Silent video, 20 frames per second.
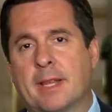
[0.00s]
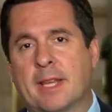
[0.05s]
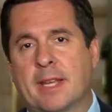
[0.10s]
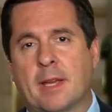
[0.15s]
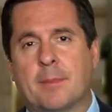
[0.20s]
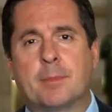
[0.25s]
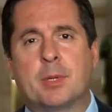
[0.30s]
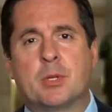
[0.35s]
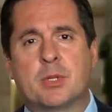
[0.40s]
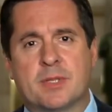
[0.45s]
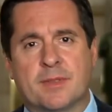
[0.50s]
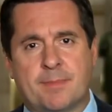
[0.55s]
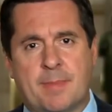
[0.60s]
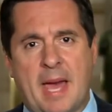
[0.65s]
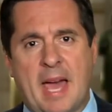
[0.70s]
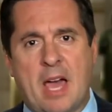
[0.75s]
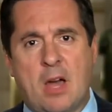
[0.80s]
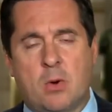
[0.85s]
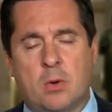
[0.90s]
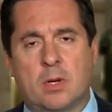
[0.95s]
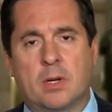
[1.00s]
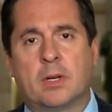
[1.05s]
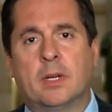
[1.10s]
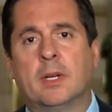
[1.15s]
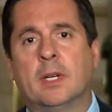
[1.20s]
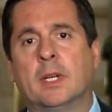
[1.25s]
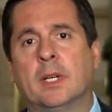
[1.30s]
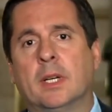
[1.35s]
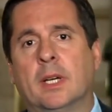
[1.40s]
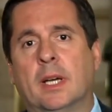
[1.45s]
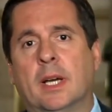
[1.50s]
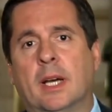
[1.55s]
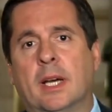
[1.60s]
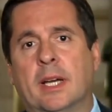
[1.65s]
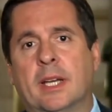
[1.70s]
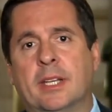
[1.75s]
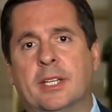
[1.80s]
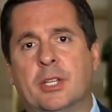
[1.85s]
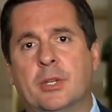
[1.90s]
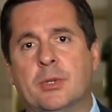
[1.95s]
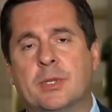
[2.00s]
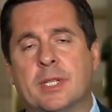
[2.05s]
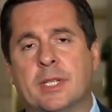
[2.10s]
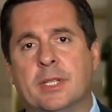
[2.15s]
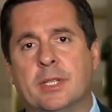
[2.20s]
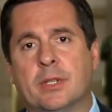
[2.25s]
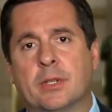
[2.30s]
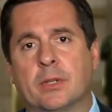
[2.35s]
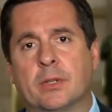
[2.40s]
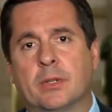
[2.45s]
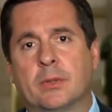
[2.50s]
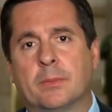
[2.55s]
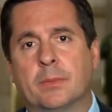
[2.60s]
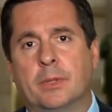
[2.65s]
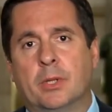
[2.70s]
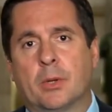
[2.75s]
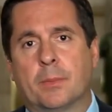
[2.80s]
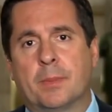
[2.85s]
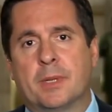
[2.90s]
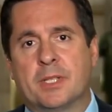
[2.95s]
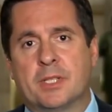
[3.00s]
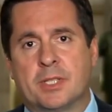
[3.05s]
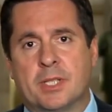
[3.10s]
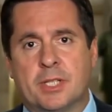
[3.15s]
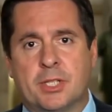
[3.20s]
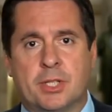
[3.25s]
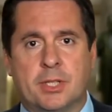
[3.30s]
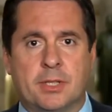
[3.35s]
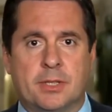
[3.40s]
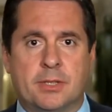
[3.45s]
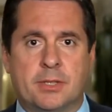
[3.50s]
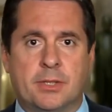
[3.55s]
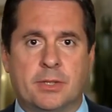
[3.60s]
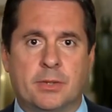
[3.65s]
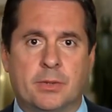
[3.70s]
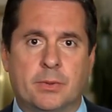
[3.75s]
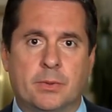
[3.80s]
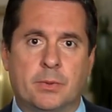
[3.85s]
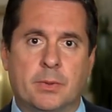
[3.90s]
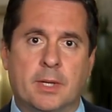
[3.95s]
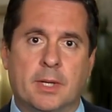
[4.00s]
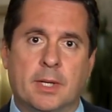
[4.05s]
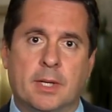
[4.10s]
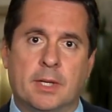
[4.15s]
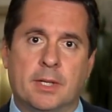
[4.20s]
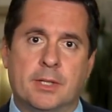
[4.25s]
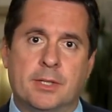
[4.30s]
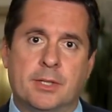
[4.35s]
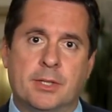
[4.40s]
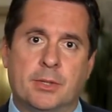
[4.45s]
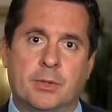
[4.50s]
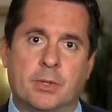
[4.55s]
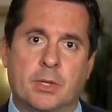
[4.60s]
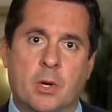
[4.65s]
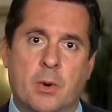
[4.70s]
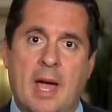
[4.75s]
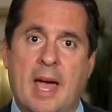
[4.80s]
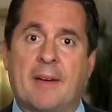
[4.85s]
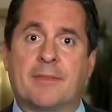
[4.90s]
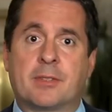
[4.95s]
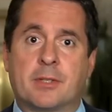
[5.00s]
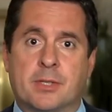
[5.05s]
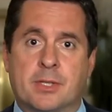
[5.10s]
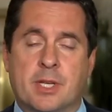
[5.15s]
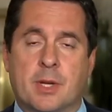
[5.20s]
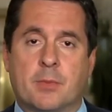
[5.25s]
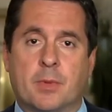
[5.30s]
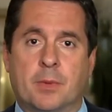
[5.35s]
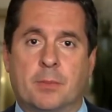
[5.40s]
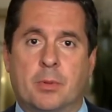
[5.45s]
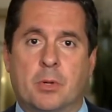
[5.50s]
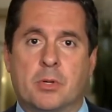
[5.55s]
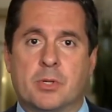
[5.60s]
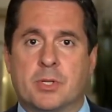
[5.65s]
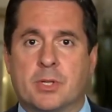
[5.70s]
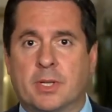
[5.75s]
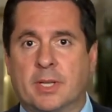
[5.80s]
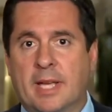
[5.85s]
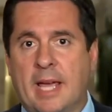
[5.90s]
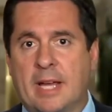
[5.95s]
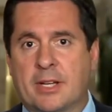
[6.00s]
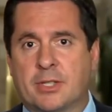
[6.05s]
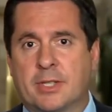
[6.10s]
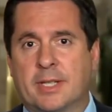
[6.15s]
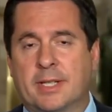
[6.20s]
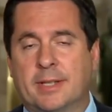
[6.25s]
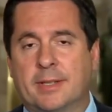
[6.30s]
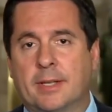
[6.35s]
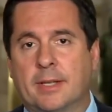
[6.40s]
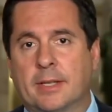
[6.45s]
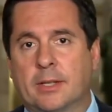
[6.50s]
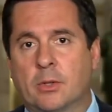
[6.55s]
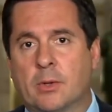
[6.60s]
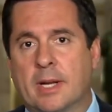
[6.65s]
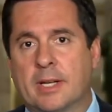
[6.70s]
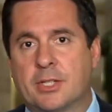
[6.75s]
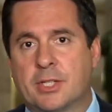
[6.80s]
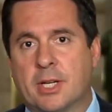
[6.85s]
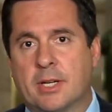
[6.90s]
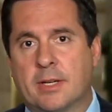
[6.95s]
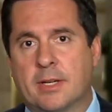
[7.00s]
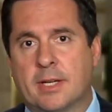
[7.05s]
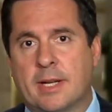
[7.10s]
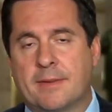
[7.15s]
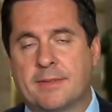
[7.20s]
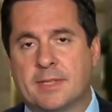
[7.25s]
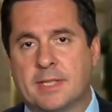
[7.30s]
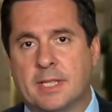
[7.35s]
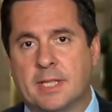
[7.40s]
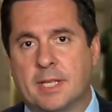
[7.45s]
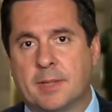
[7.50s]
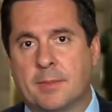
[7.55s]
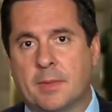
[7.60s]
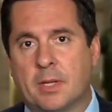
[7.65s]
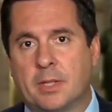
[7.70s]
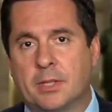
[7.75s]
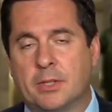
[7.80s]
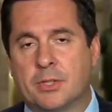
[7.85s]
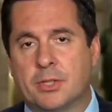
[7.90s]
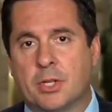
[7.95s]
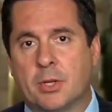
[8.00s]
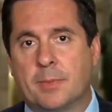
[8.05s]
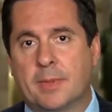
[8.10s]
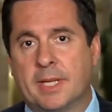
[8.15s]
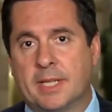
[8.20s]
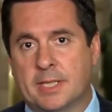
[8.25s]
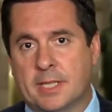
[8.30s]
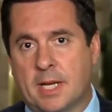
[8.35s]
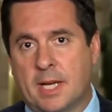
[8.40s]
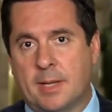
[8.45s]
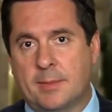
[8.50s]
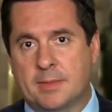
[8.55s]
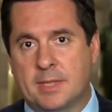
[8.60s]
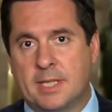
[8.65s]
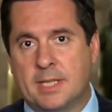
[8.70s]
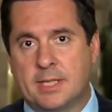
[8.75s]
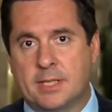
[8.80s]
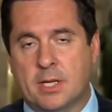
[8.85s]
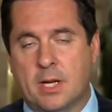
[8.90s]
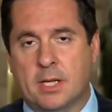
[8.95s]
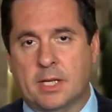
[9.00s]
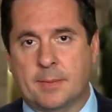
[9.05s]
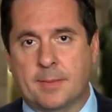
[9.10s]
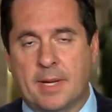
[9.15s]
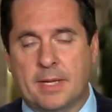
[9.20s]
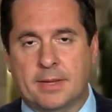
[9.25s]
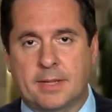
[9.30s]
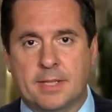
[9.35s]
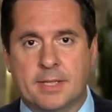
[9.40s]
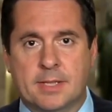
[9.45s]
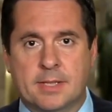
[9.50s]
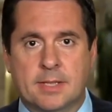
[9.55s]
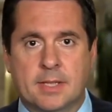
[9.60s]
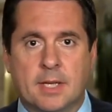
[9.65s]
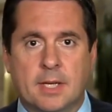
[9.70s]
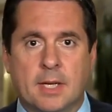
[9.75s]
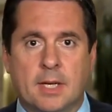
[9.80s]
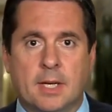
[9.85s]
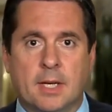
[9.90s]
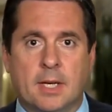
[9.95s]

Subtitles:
think, abuse of power and using your position to go after someone personally. Actually, Greg Jarrett, I've seen him on your show many times. He's talked about this